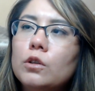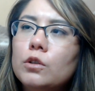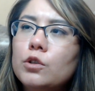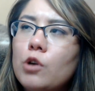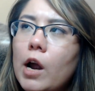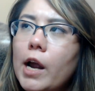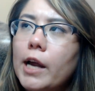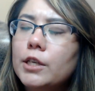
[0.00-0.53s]

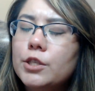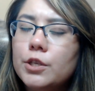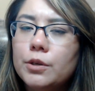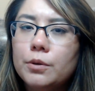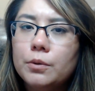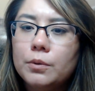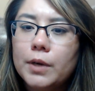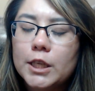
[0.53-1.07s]
trying
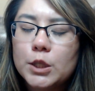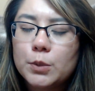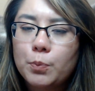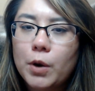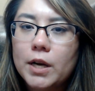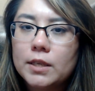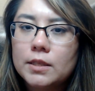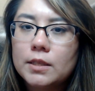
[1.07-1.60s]
to
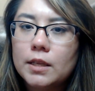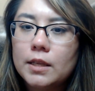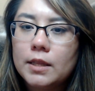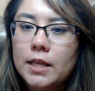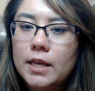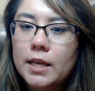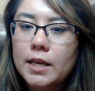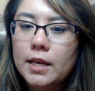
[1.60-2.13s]
express
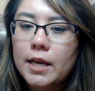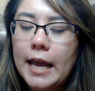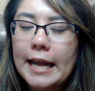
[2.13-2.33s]
the